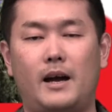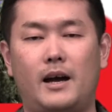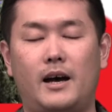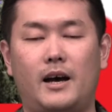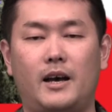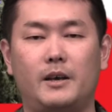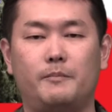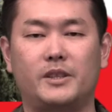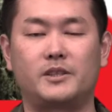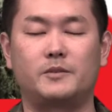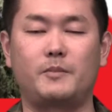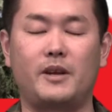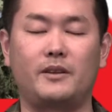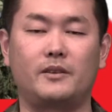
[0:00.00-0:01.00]
I
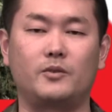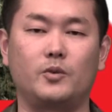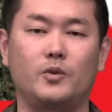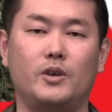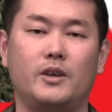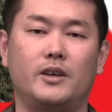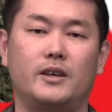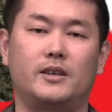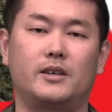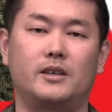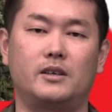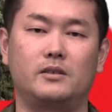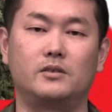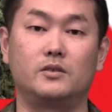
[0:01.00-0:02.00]
participated to the
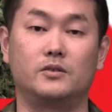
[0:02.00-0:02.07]
uh,